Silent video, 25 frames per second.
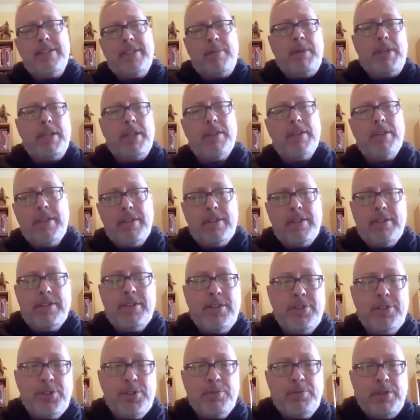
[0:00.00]
I mean, the
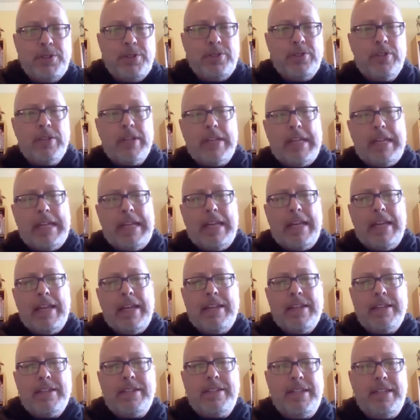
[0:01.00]
decision was
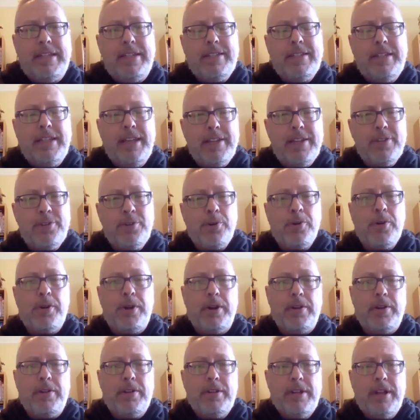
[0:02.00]
DC
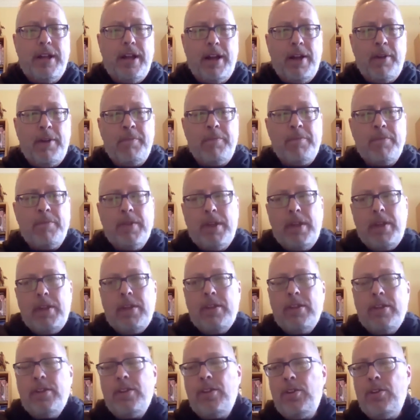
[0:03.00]
editorial.
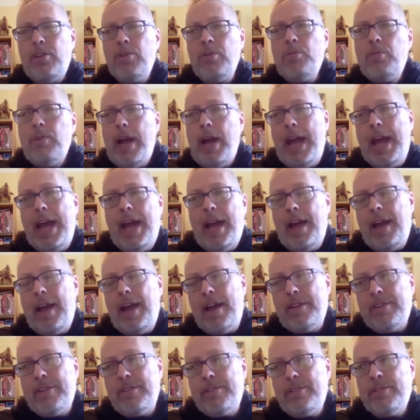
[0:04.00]
You
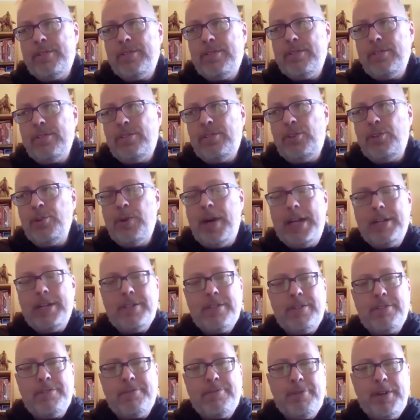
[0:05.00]
as
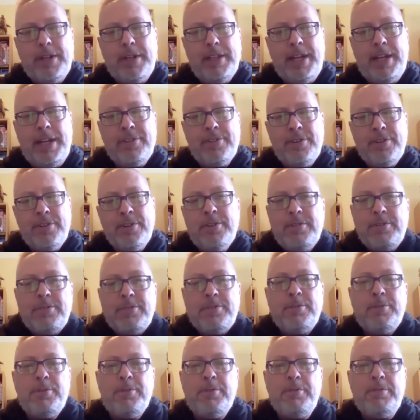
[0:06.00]
the freelancer
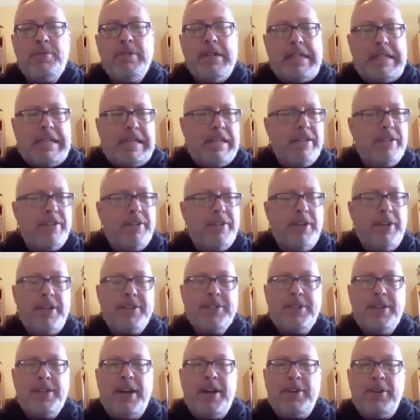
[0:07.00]
who
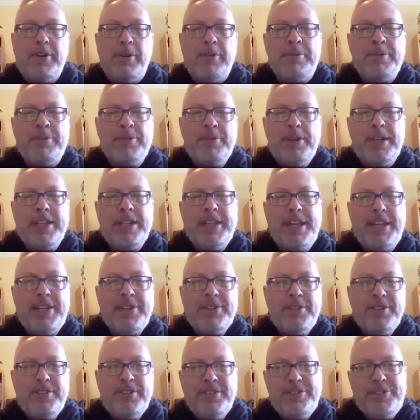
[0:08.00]
does not own Green
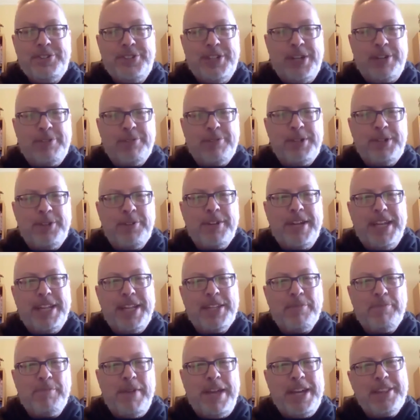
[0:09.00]
Lantern generally don't
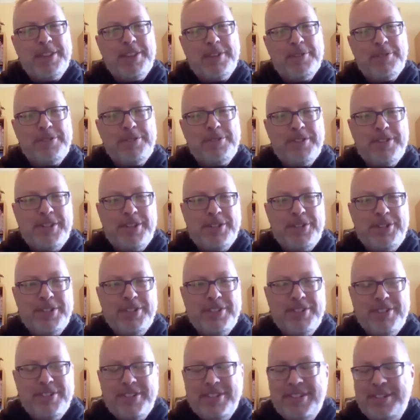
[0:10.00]
get to make those
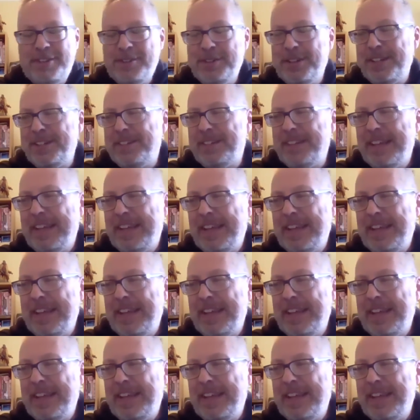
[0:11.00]
decisions. You can